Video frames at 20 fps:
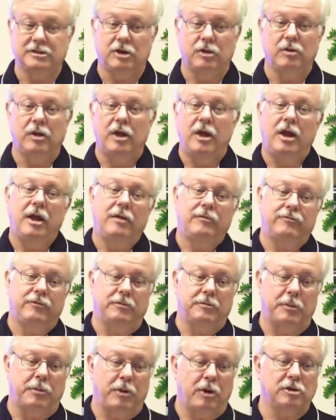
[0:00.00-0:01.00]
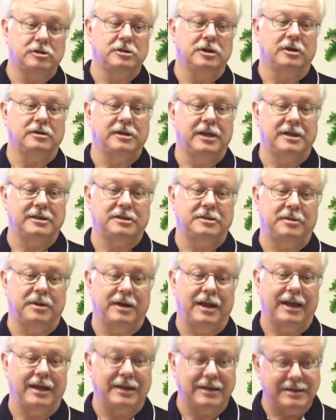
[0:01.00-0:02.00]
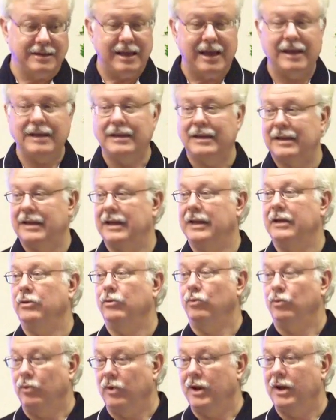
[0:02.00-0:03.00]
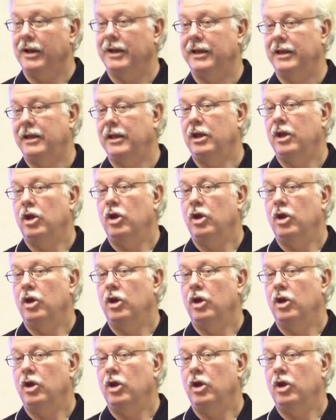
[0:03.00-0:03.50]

So from a personal testimony, I can tell you it really